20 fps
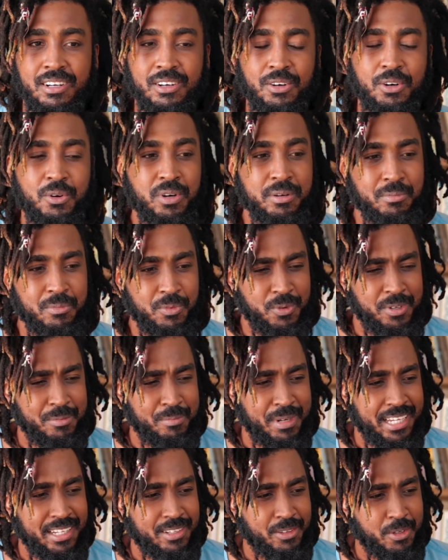Or
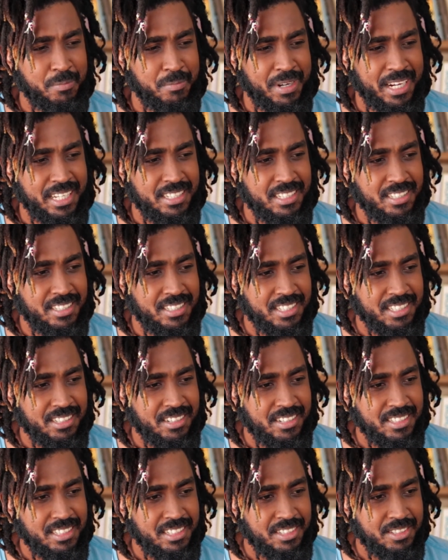would my disease
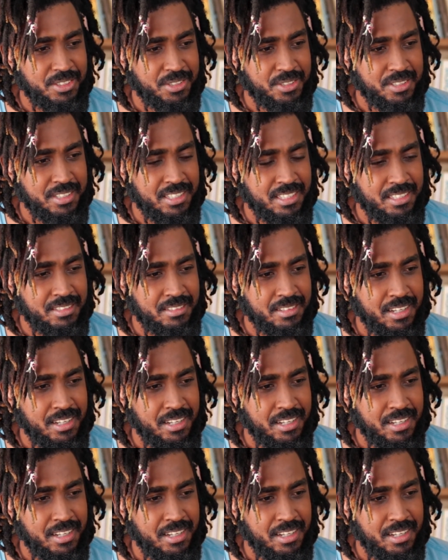continue to...